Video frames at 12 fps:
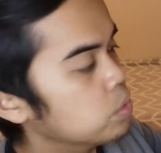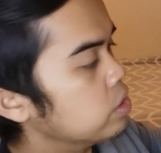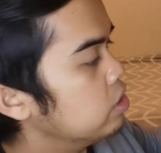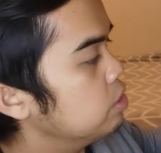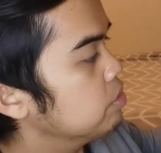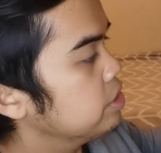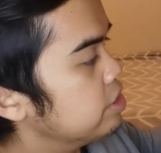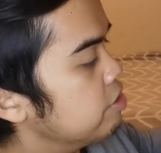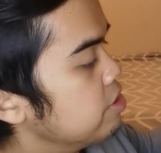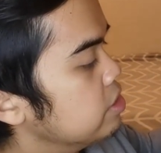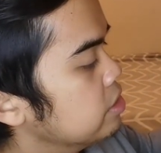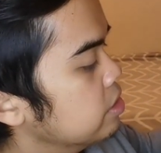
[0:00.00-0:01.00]
what are the
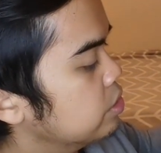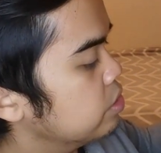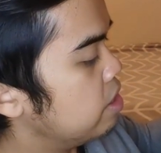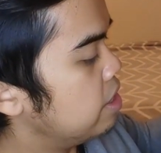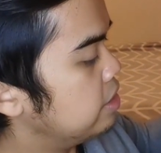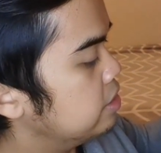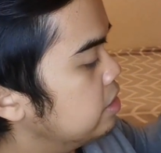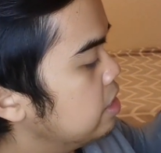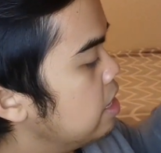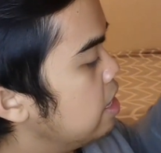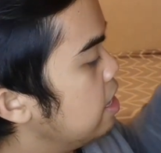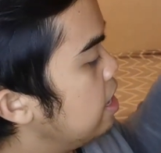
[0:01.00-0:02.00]
materials inside.
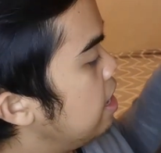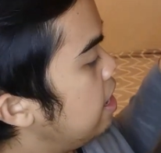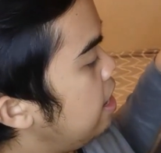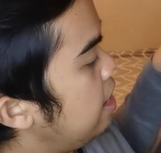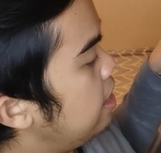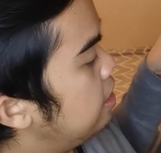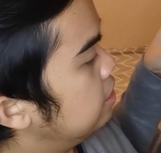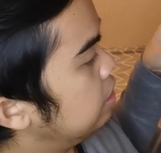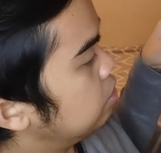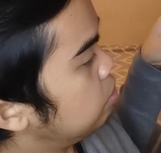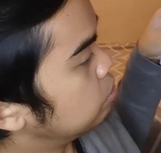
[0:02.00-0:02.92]
And it